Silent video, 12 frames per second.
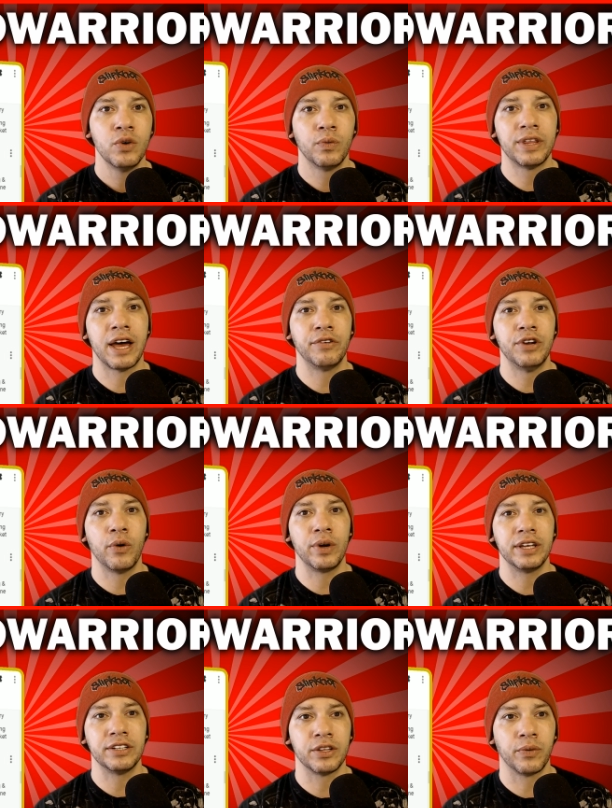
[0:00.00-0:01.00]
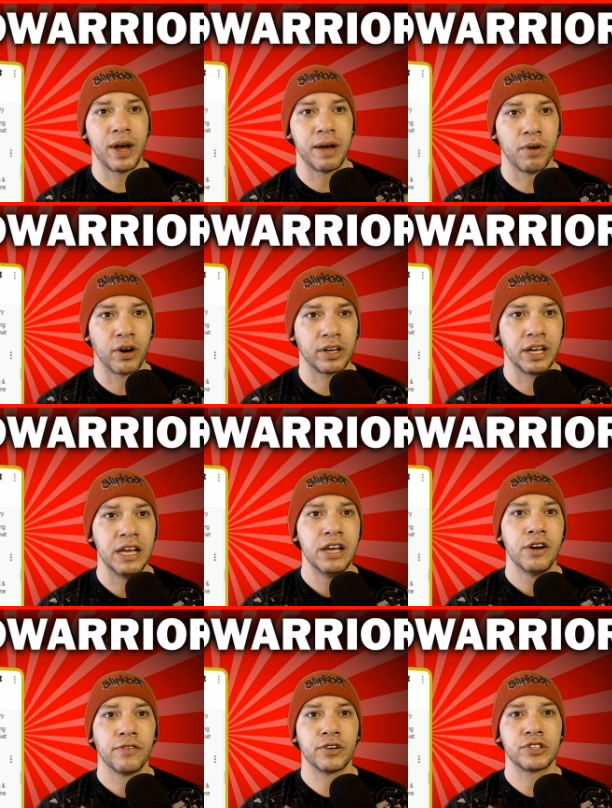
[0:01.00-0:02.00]
without knowing into the wet market
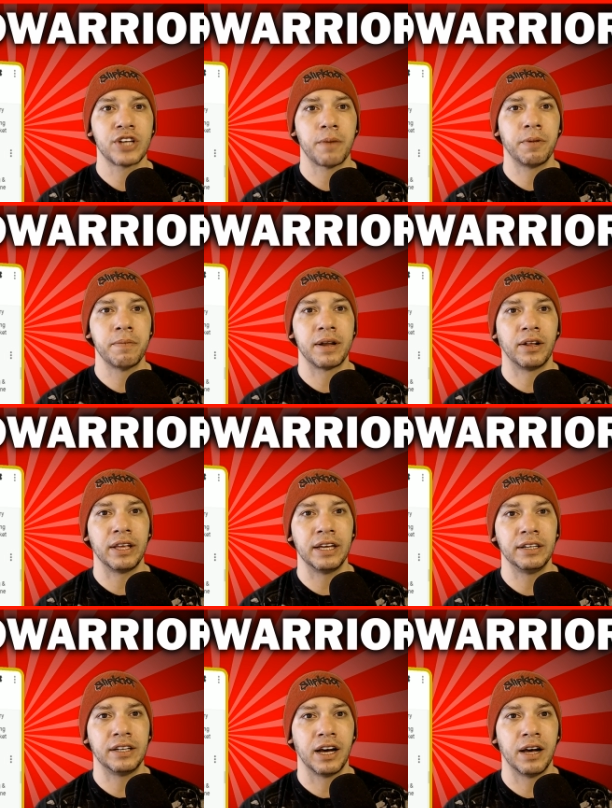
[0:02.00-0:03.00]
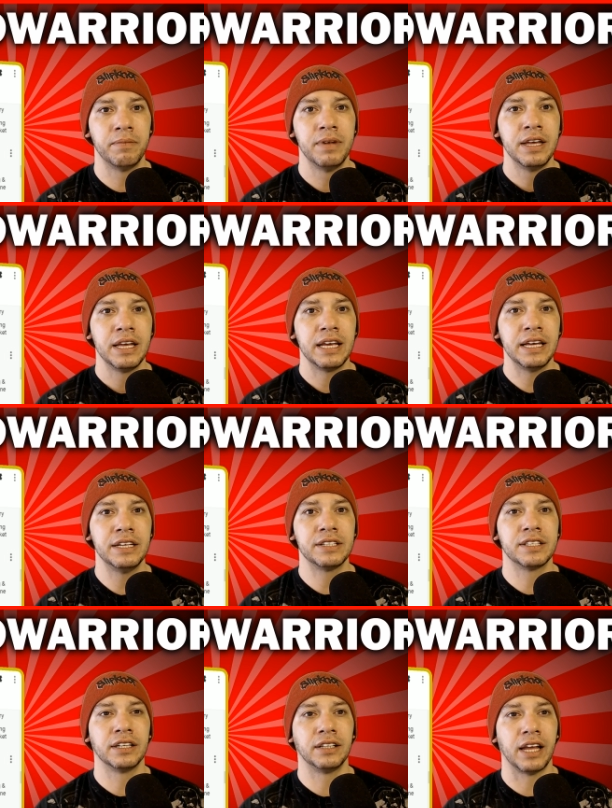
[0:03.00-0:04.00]
for supplemental income is
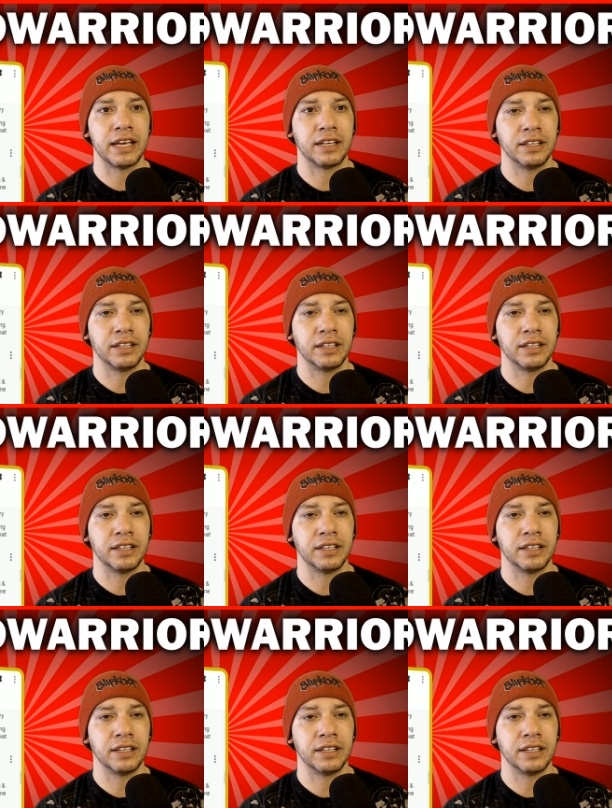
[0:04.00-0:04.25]
the likely